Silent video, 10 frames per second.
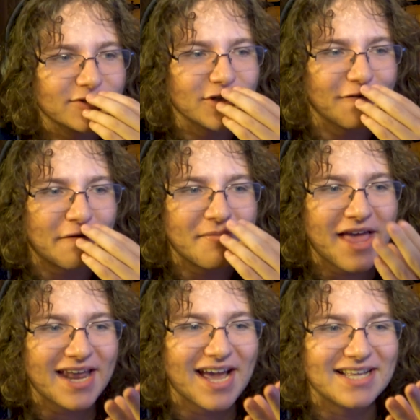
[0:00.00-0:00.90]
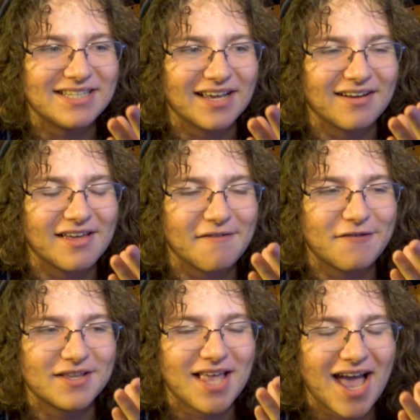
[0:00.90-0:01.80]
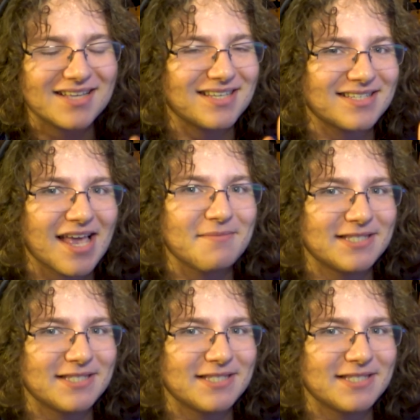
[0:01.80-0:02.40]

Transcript: So from that idea, if it has the same